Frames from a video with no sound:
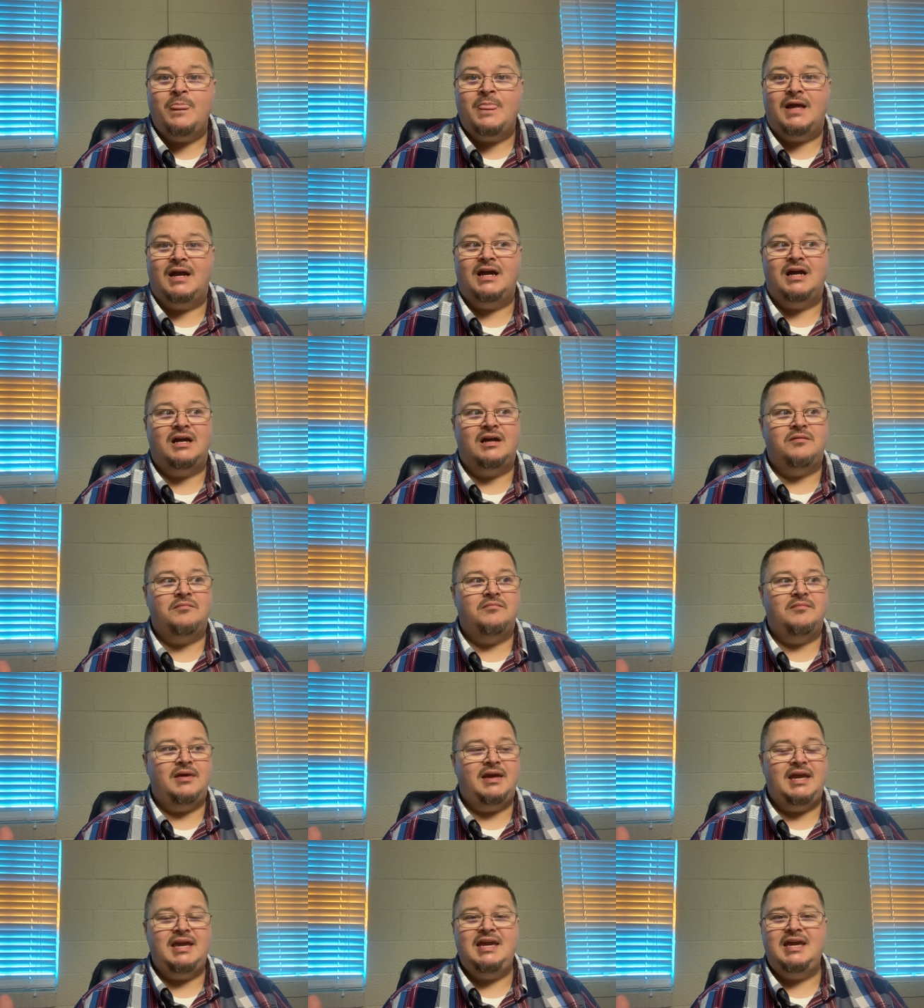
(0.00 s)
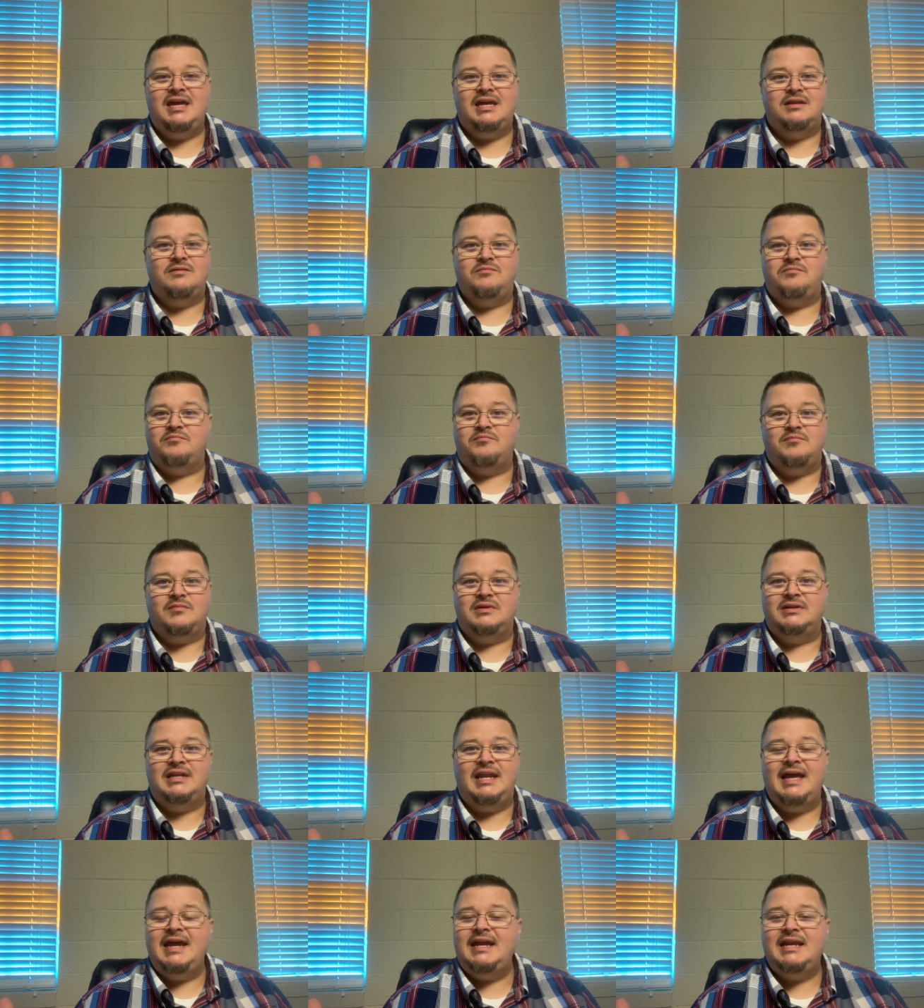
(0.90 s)
Um, he had
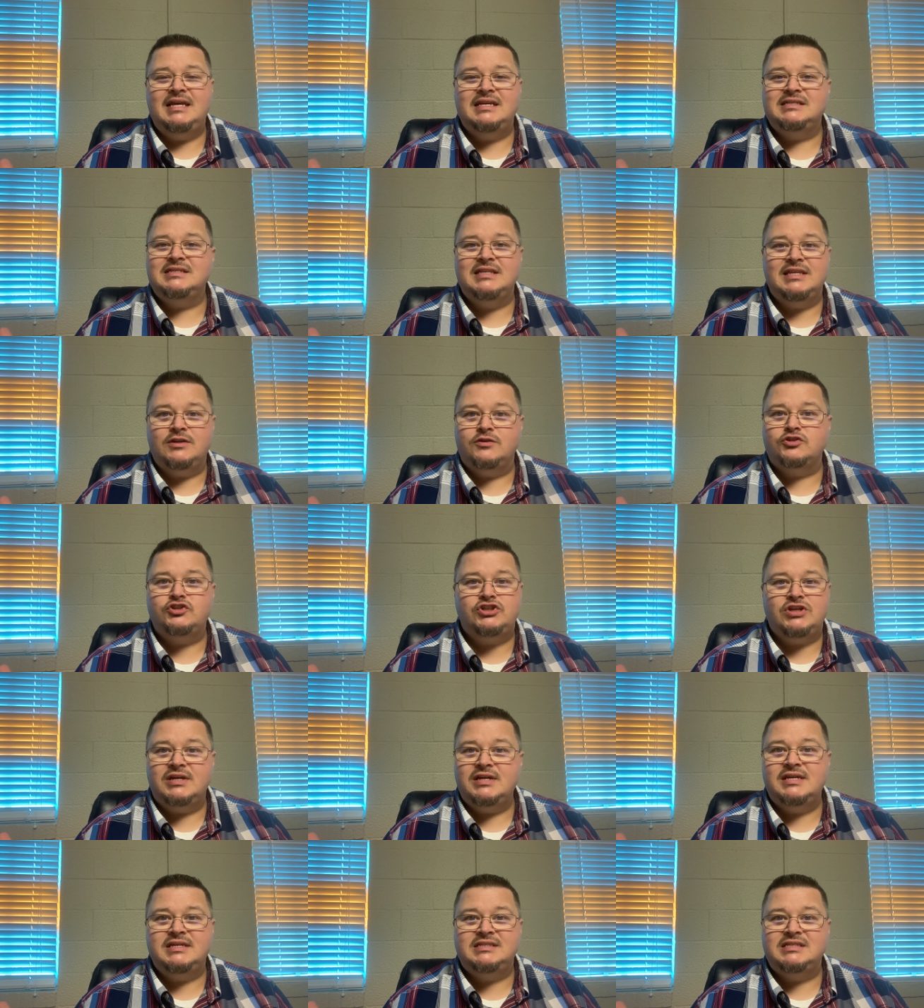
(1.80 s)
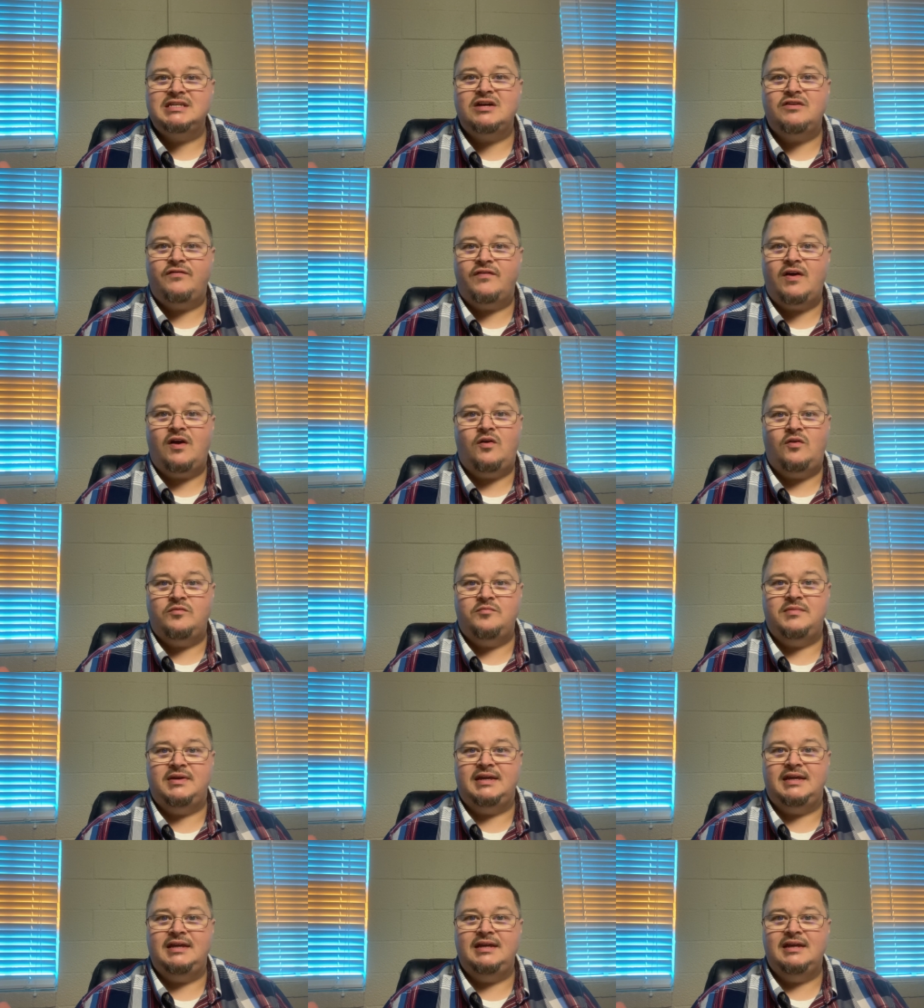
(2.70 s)
laid his little chunky self on
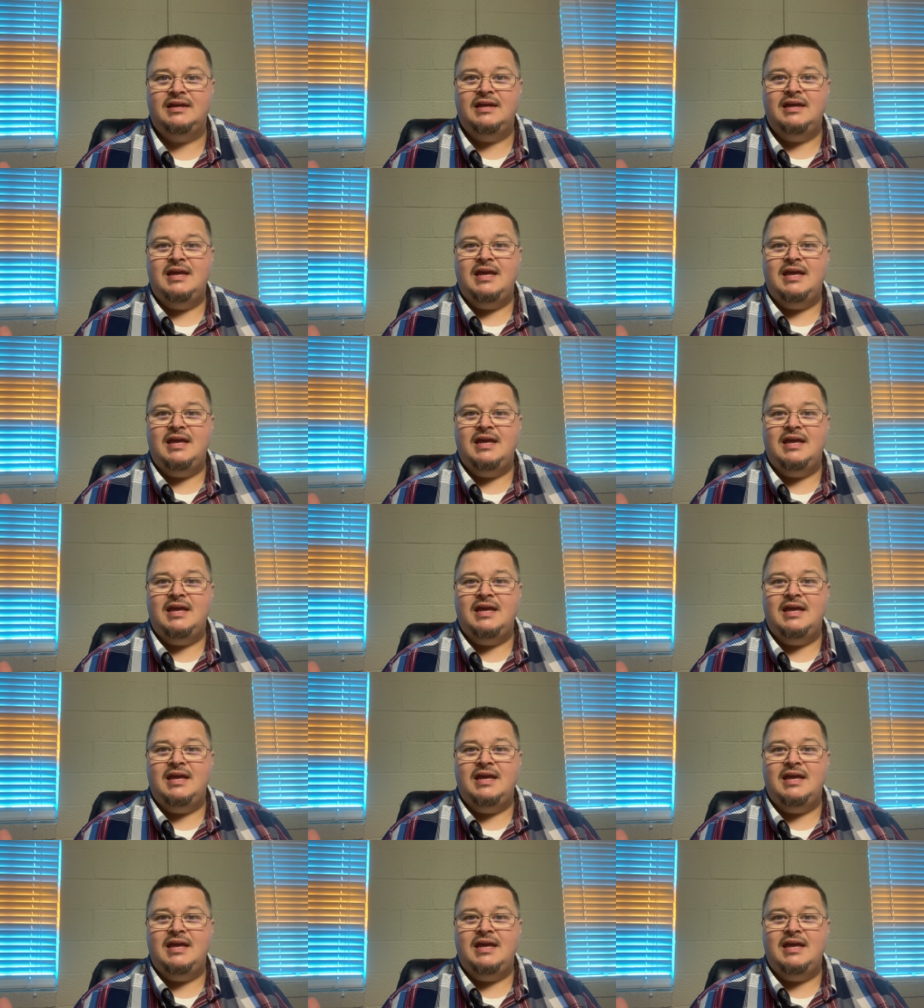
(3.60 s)
me,